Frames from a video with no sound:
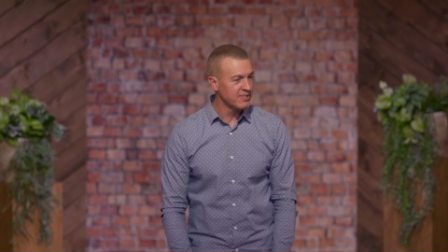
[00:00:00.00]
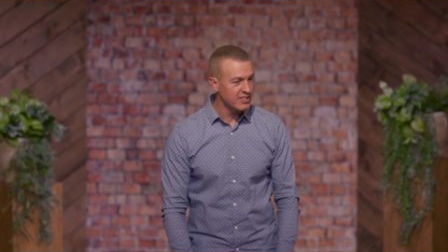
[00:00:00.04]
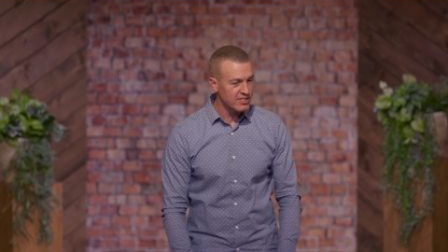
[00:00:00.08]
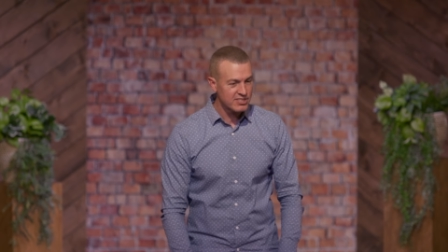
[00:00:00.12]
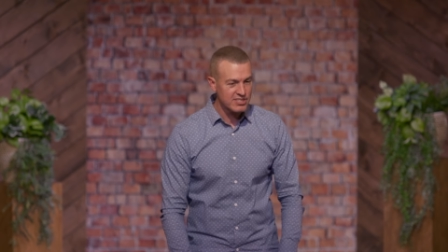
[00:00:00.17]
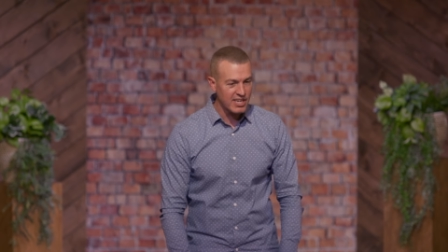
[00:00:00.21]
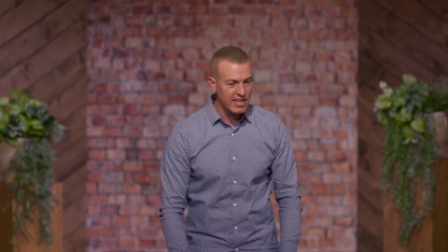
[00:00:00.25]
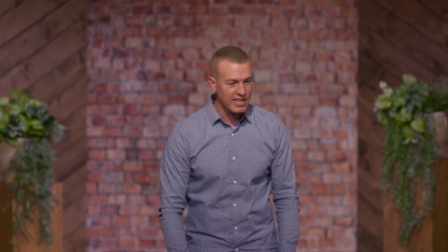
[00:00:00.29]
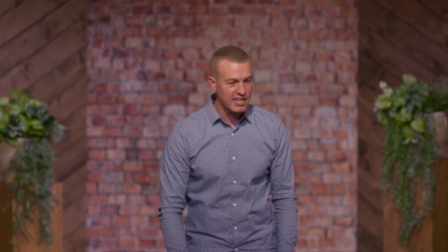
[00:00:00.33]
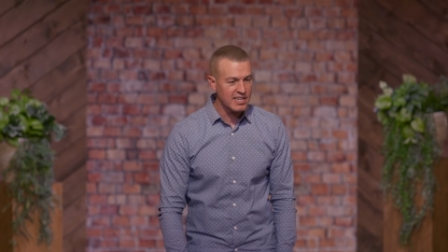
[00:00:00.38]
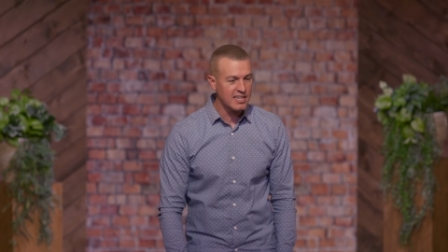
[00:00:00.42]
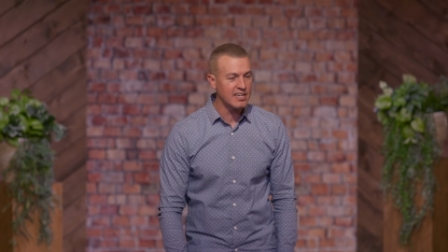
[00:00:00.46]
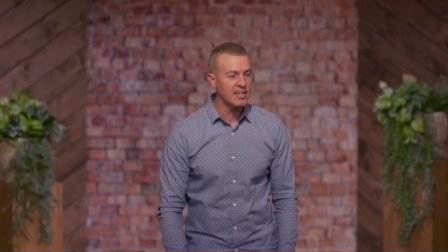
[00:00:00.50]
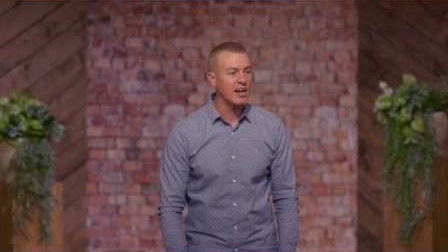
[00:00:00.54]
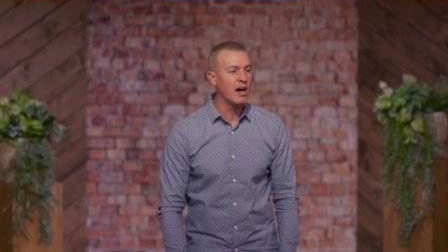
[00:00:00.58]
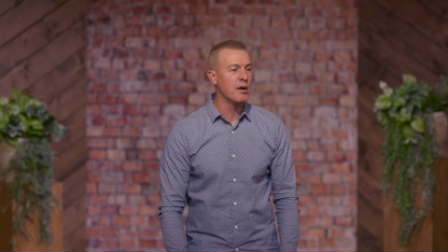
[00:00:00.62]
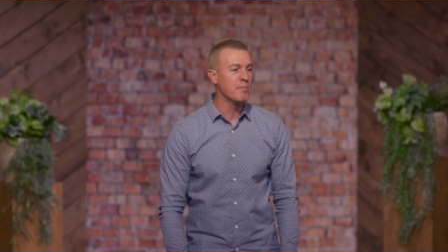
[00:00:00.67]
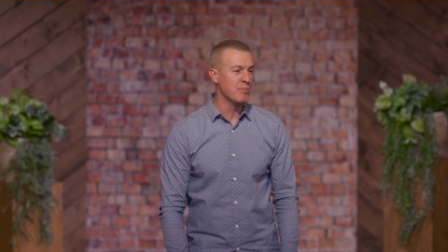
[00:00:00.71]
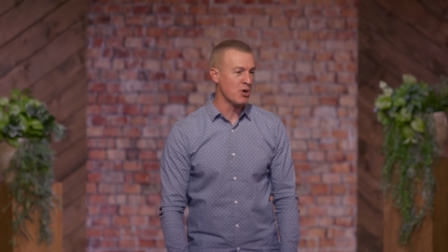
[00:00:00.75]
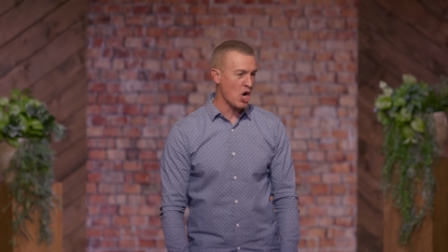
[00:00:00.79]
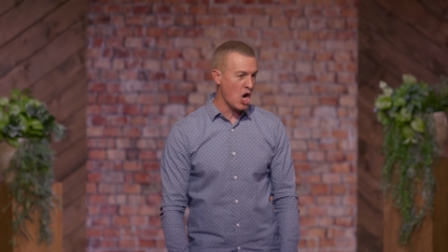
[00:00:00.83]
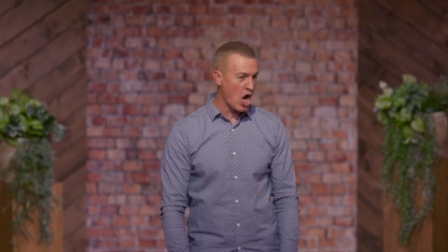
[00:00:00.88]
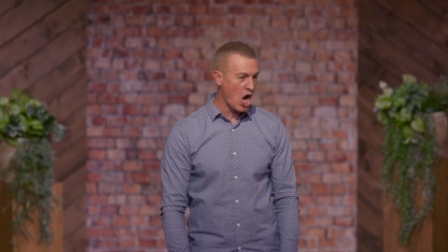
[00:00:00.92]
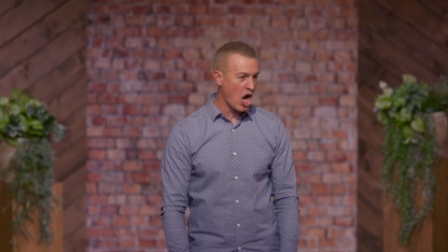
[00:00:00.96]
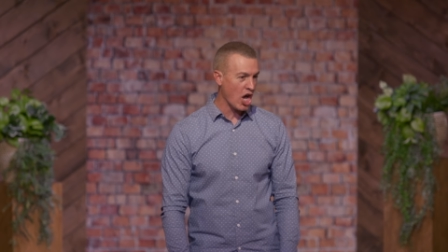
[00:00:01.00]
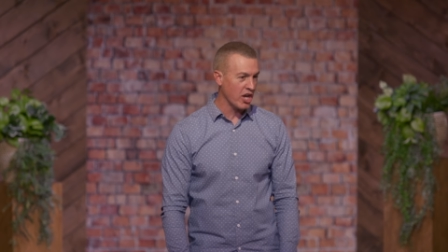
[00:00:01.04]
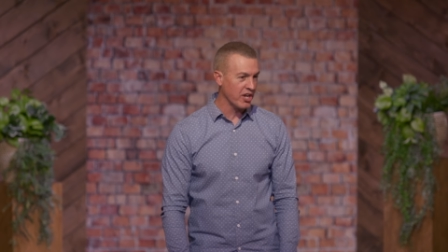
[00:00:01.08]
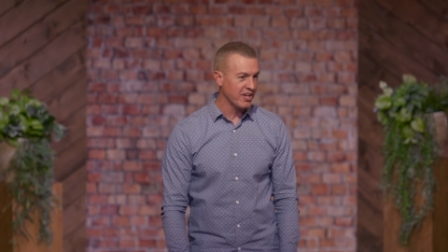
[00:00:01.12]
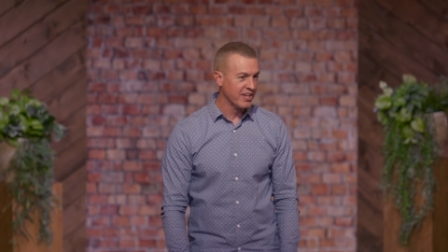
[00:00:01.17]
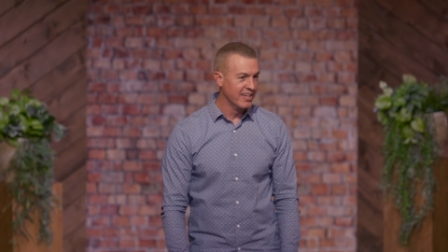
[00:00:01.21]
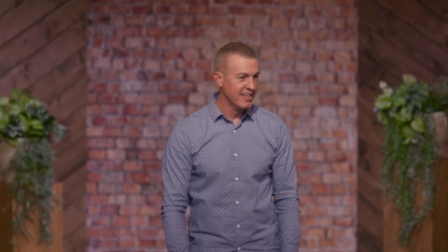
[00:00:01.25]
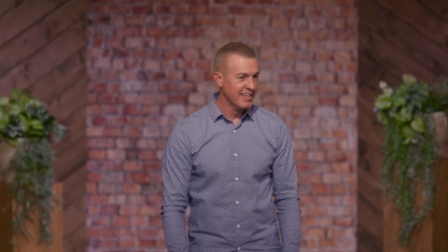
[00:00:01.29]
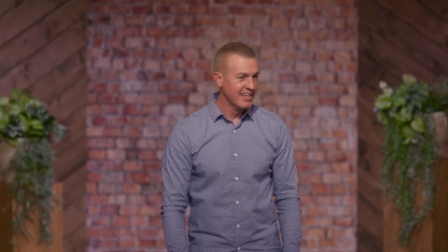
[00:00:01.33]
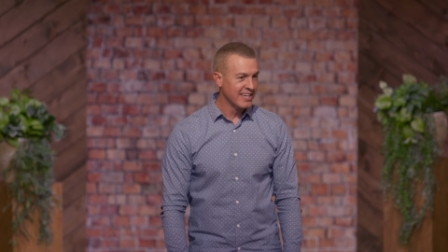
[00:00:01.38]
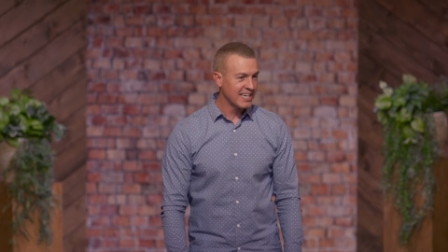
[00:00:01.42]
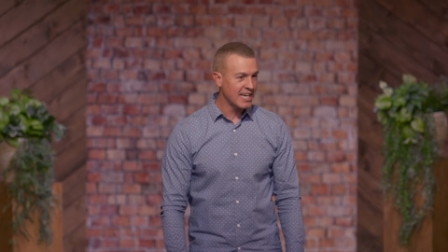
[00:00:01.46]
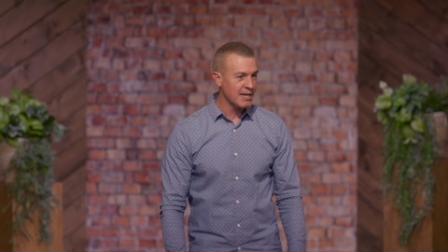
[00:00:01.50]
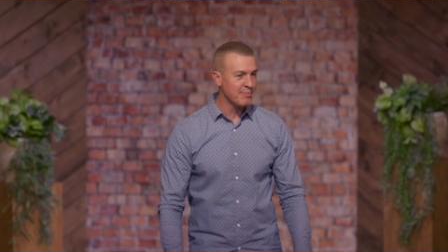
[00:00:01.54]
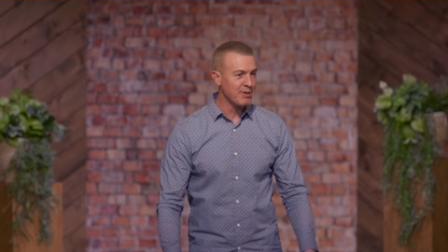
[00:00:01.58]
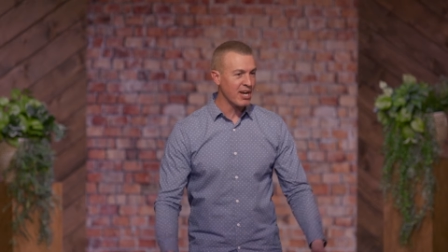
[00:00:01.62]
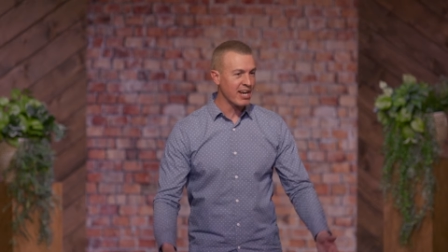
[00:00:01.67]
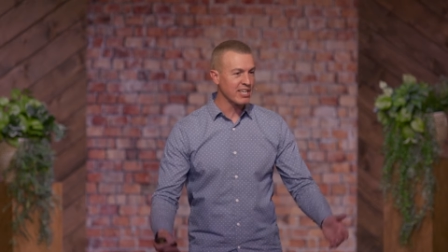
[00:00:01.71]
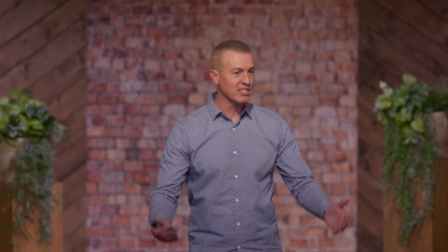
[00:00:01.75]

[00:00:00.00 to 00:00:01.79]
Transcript: It's like, come on, come on.